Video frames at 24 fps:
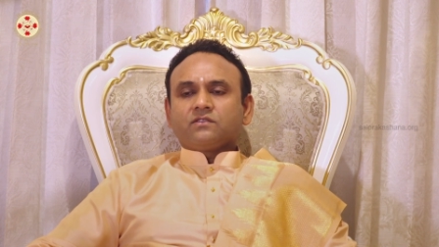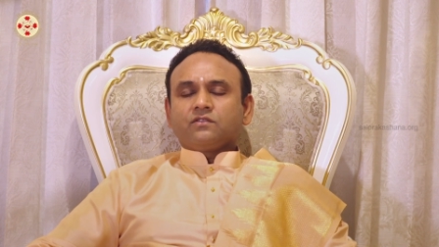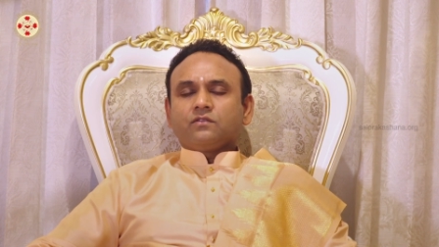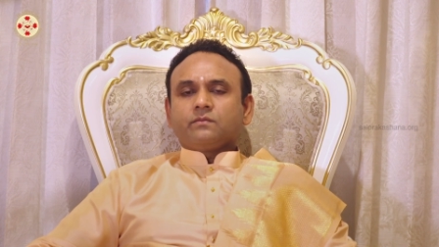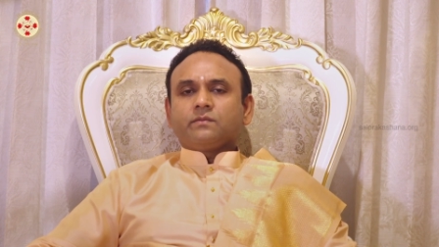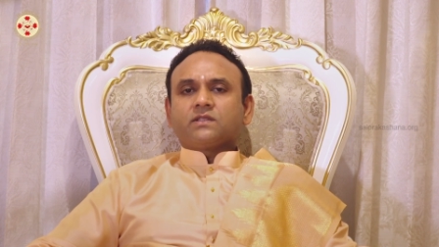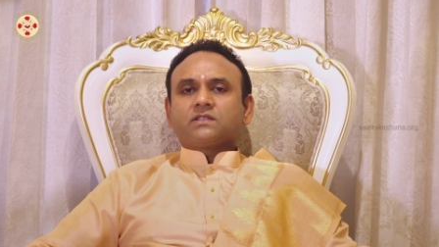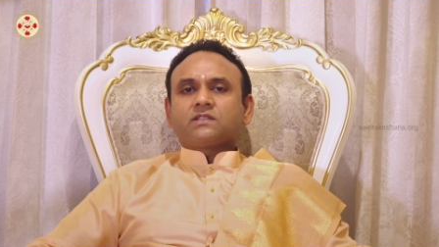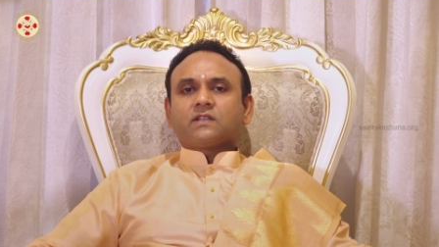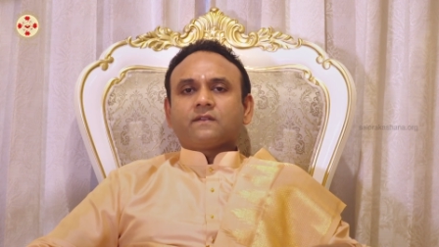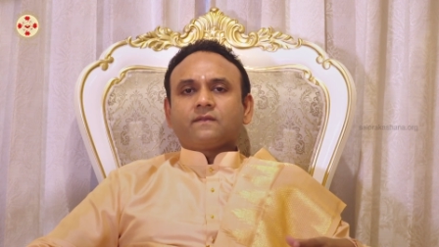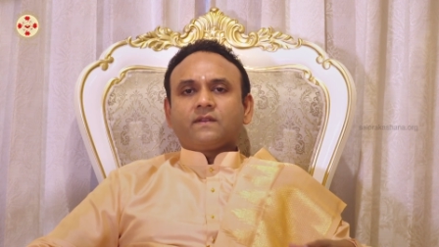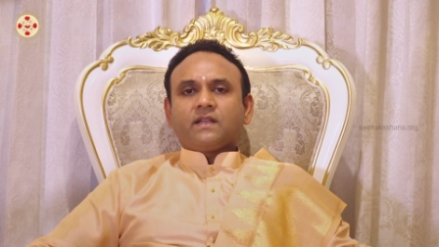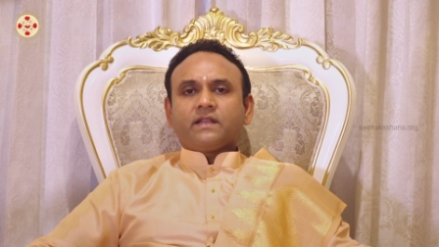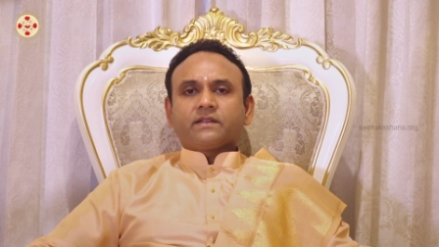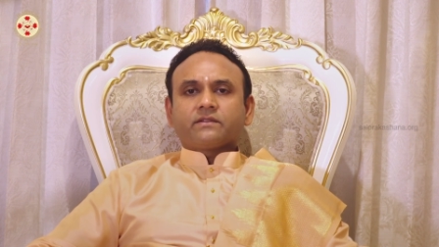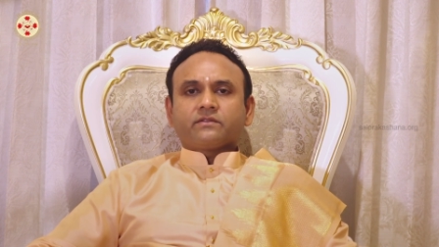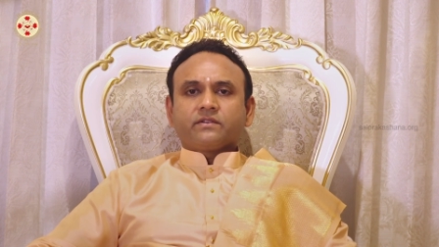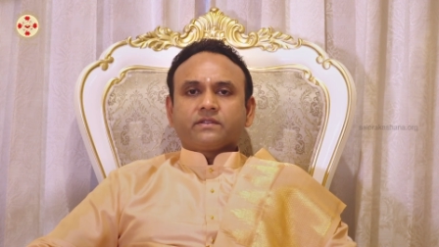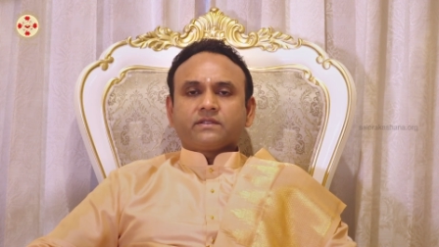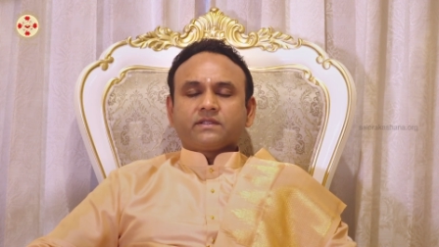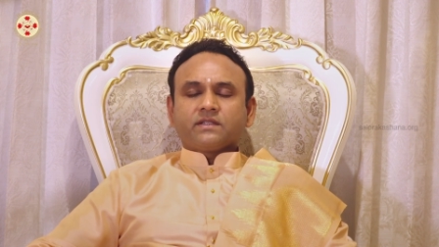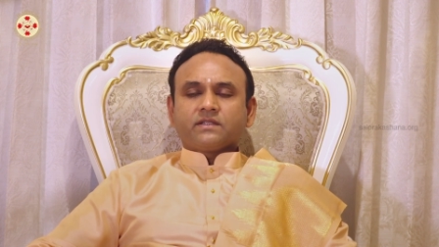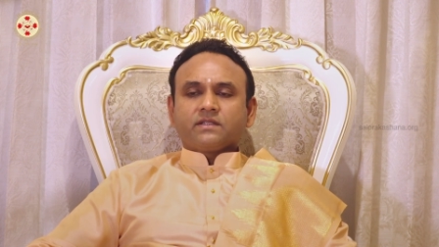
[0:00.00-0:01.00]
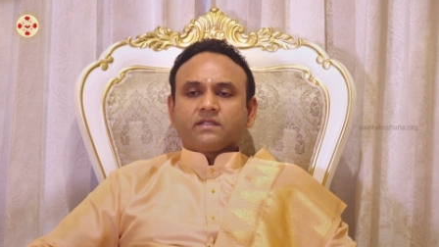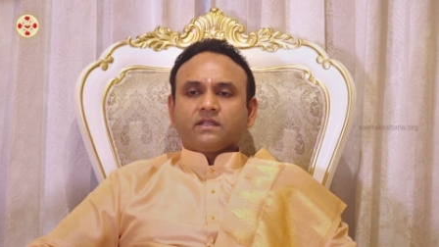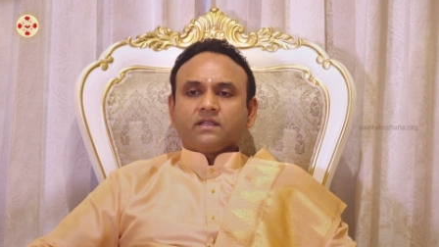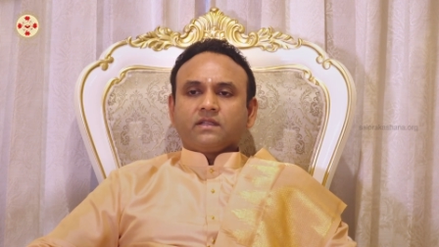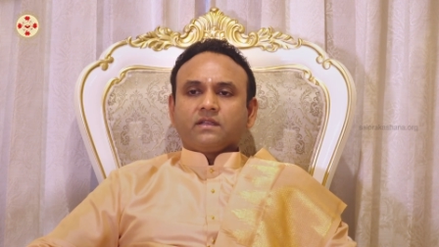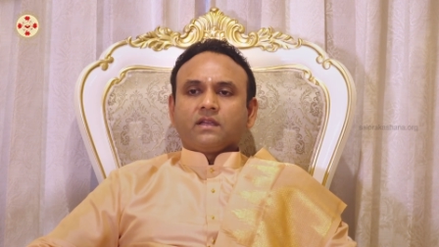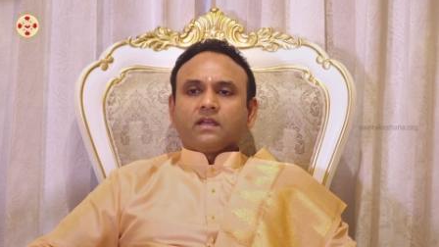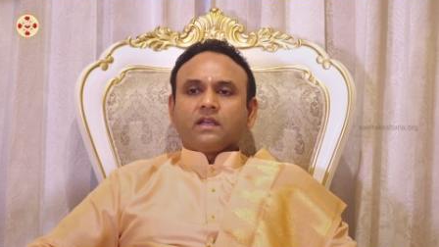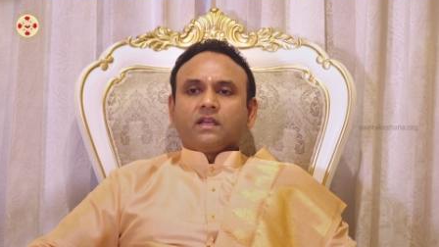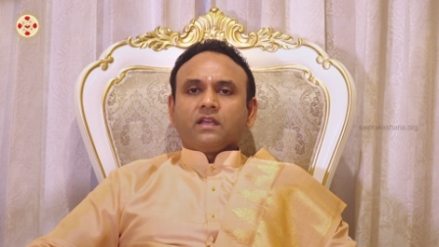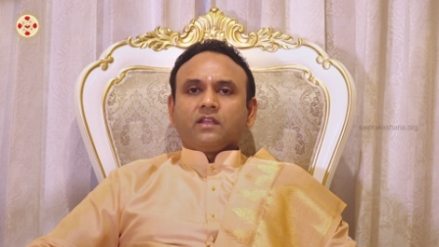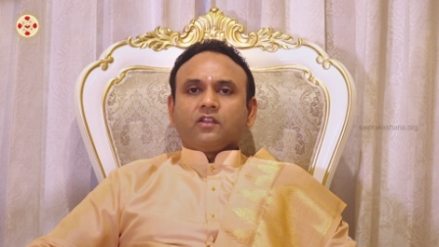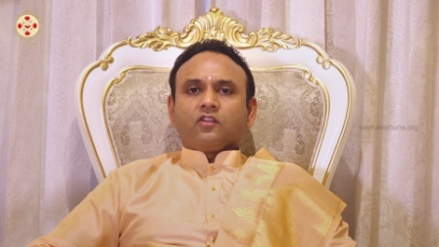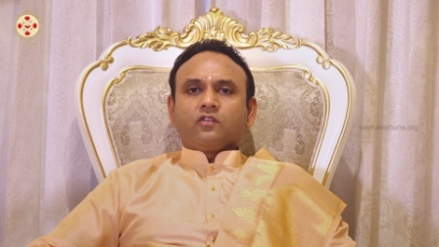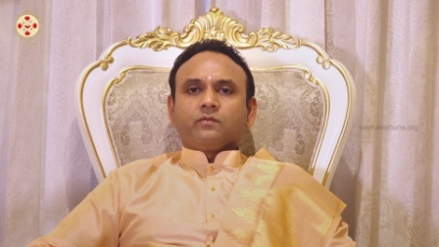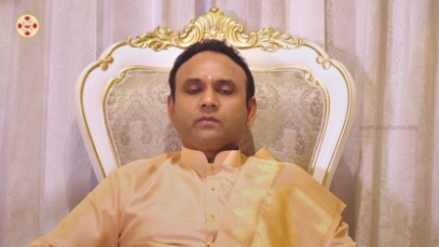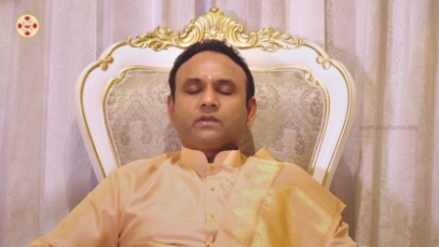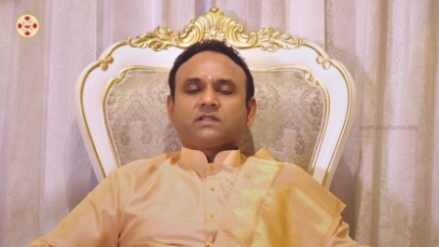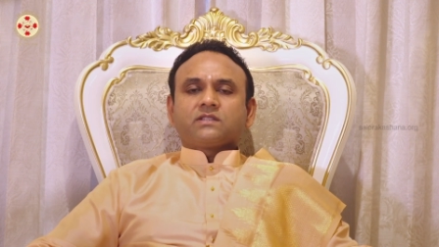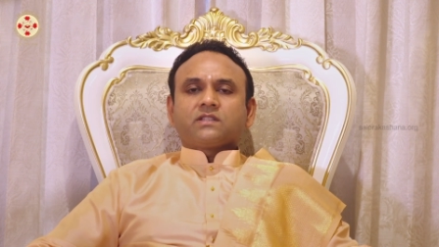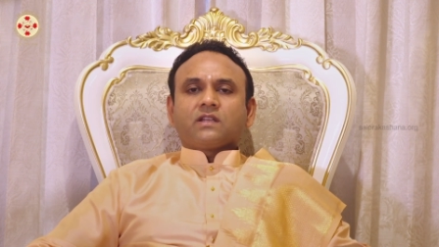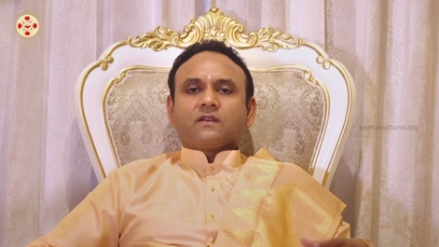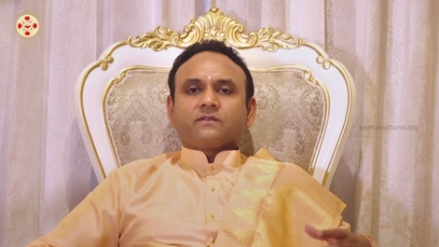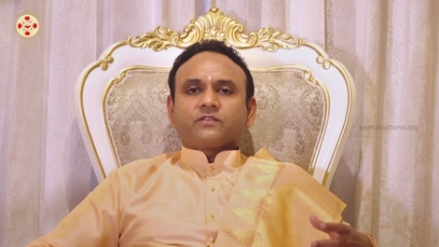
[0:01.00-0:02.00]
you must have electricity, you
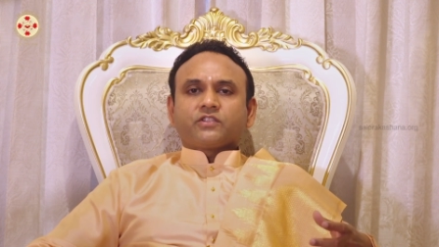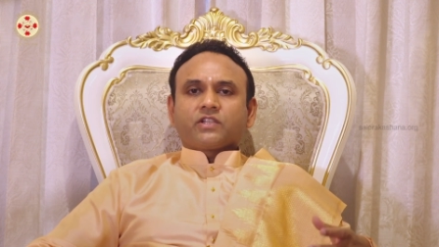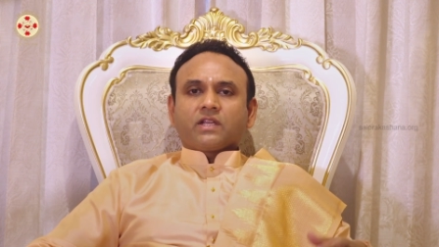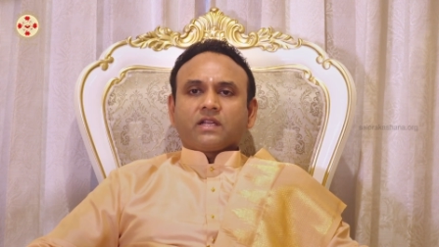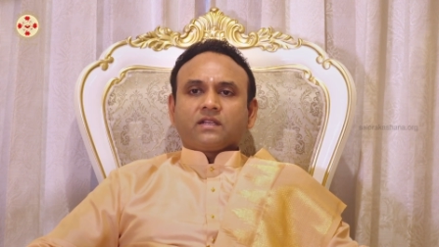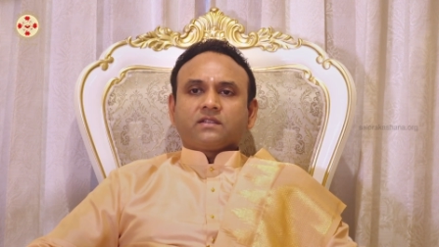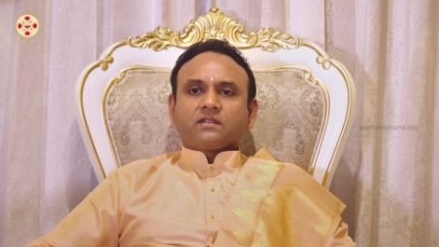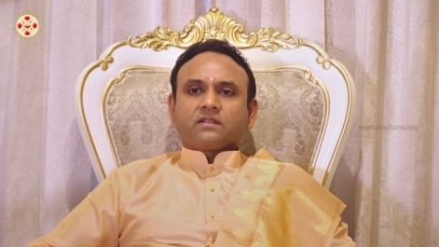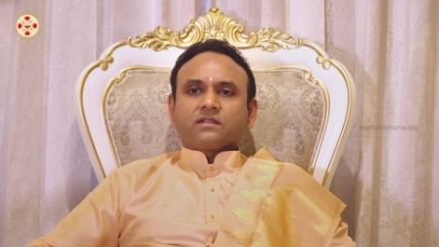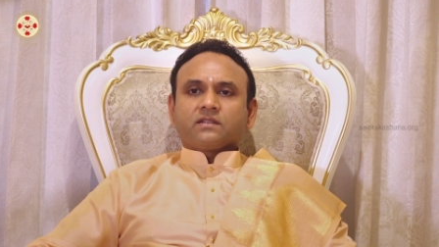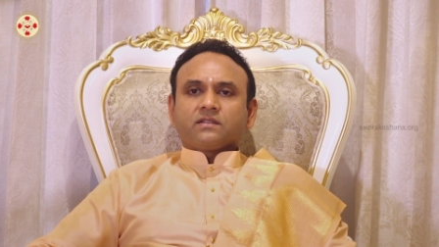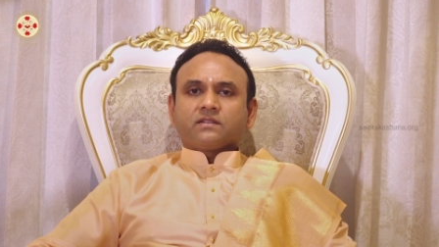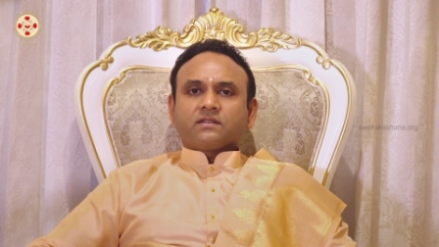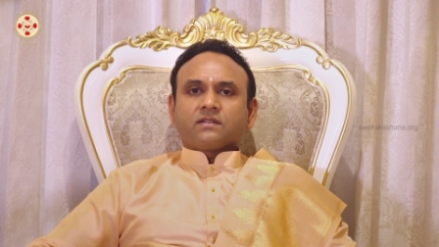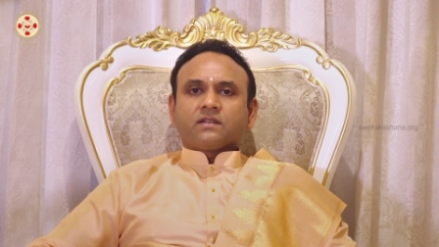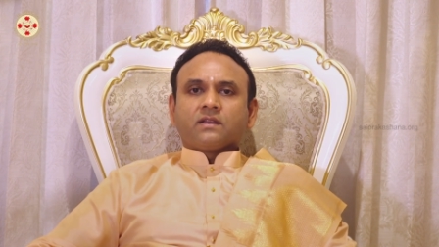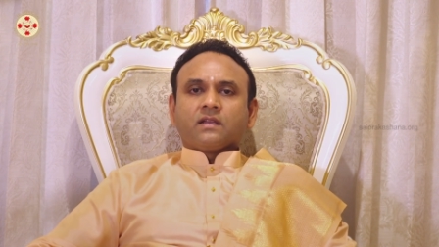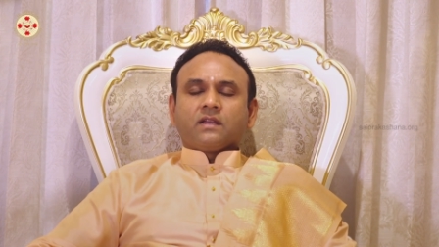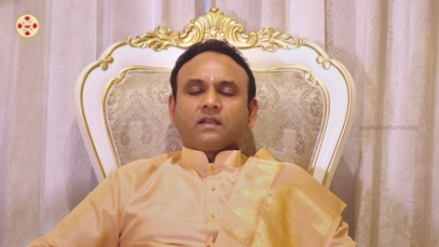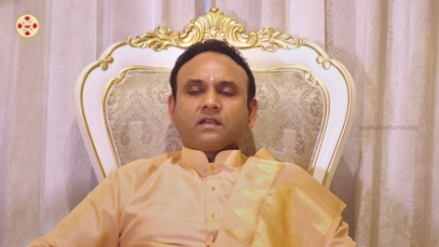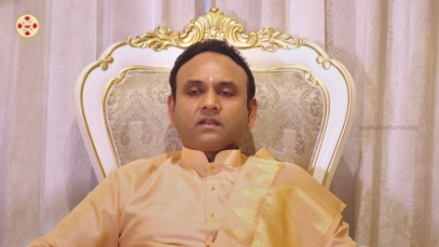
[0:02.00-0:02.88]
must have shelters,